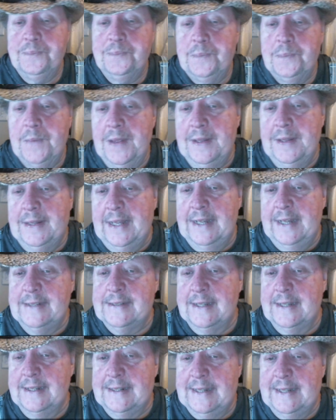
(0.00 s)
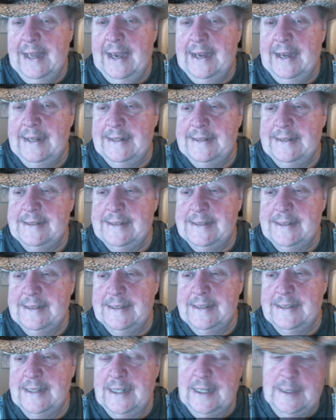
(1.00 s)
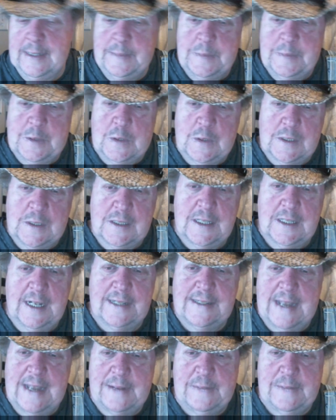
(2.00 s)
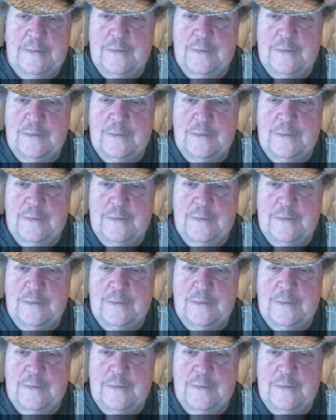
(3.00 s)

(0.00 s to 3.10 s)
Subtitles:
and things like that. So it's nice to have